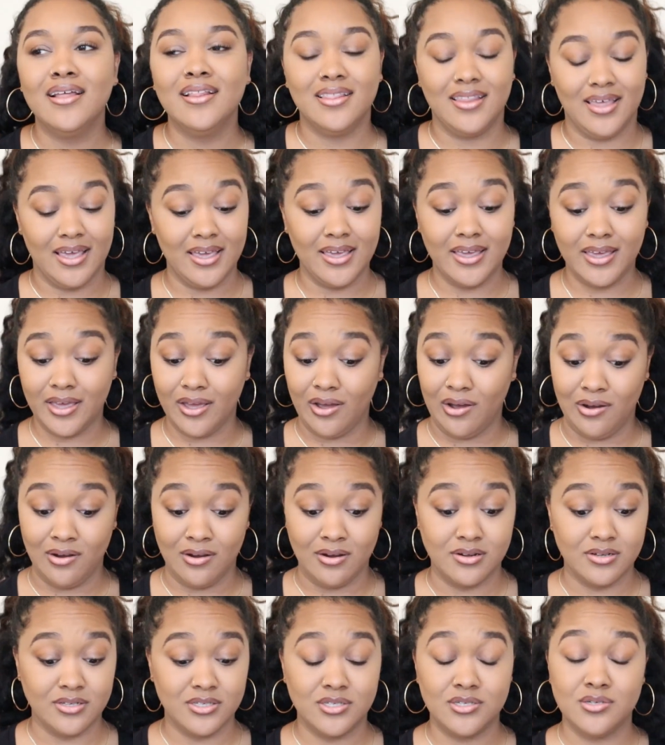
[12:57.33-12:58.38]
They hit
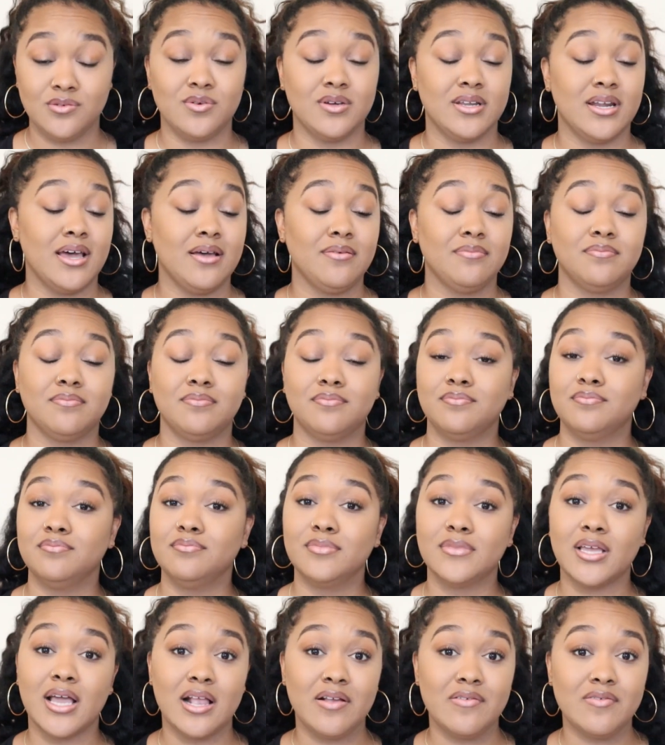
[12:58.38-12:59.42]
hard too, and I'm
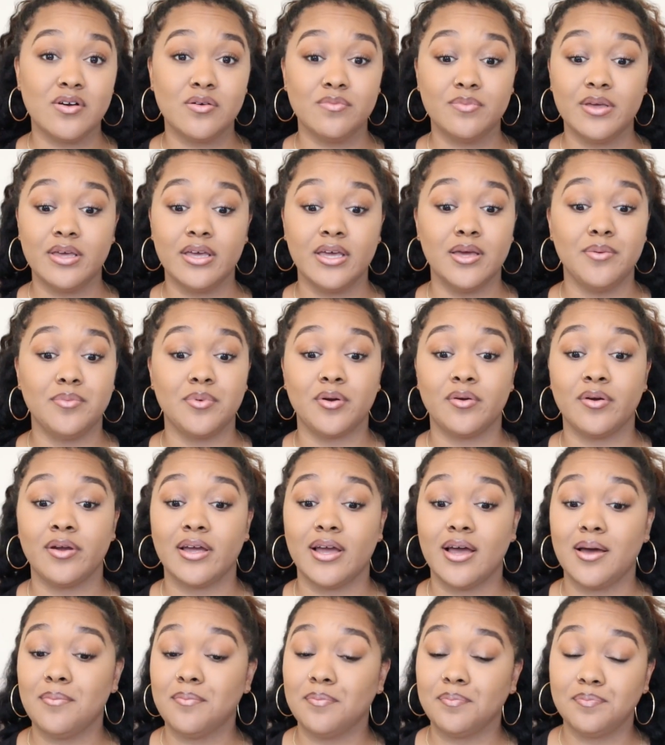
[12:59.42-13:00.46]
not even gonna be a
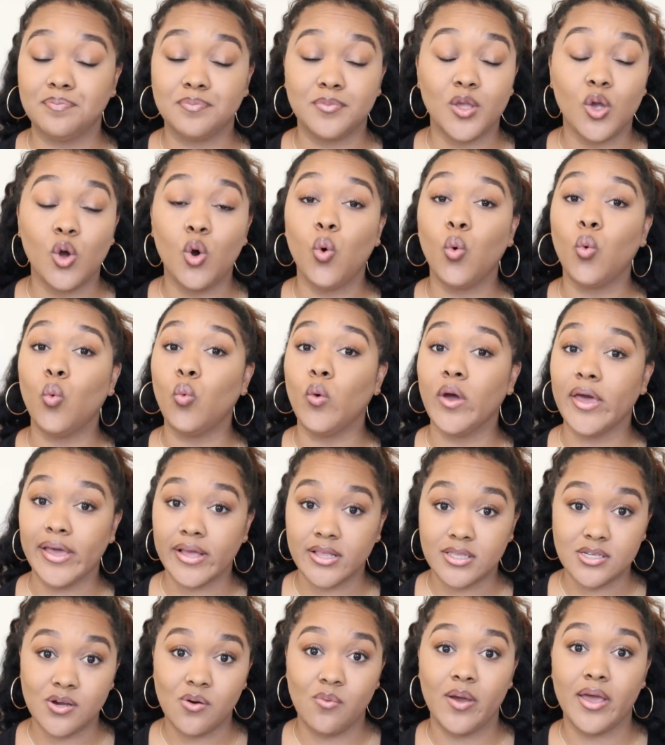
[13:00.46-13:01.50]
hypocrite. I'm
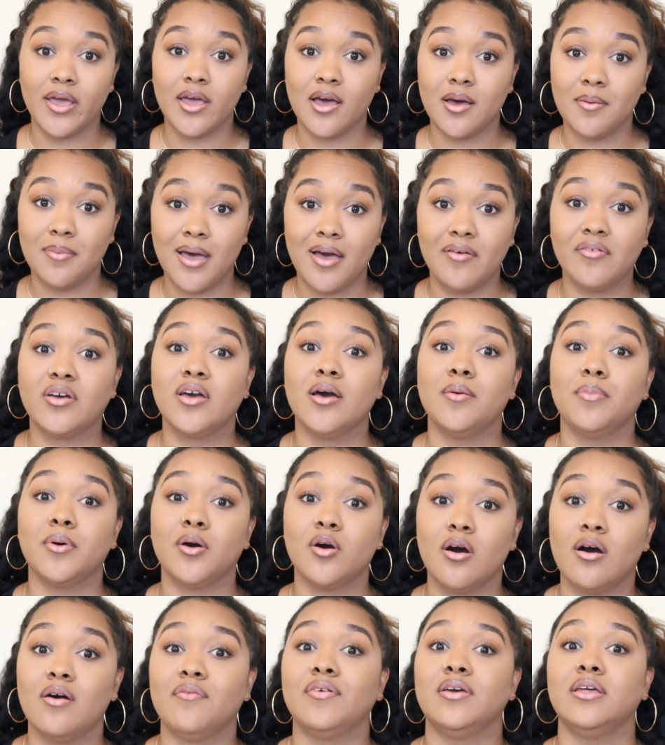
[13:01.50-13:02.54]
quick to wake up, have a cup
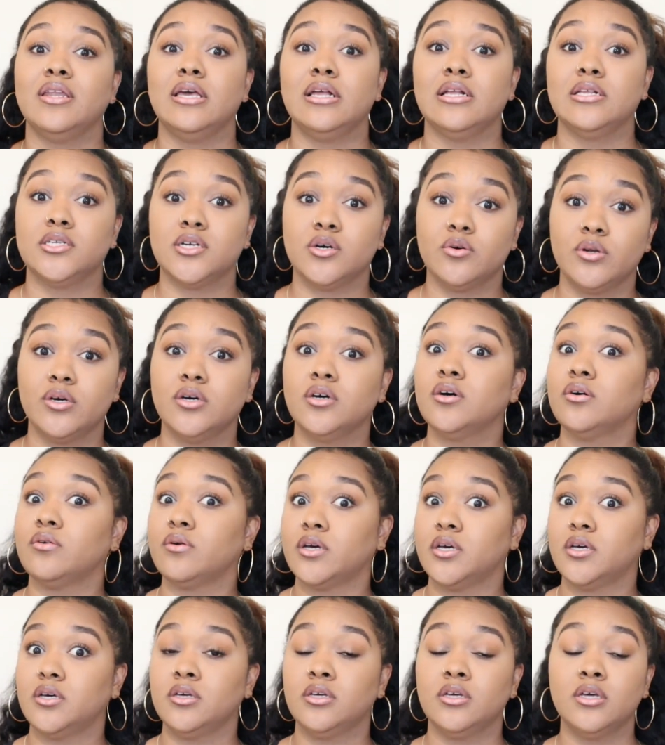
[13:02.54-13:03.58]
of coffee, and eat a donut,
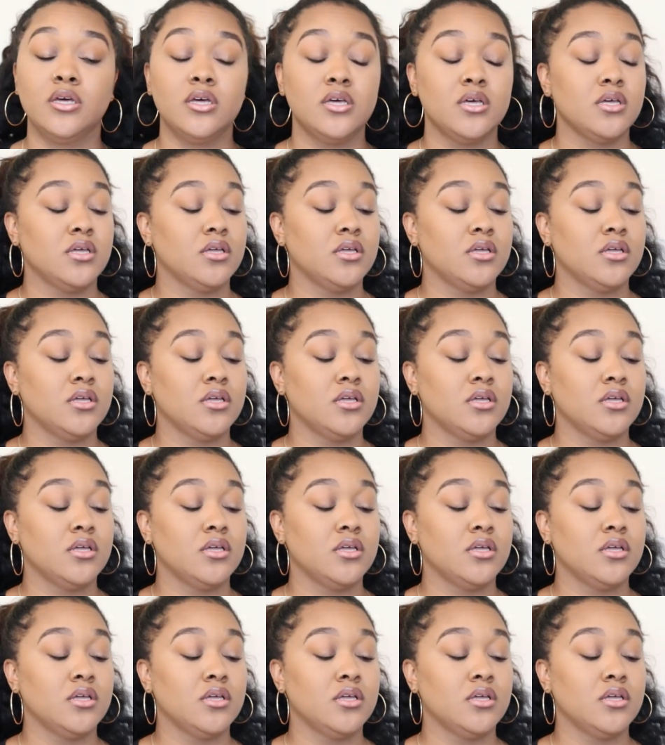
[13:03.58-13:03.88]
okay?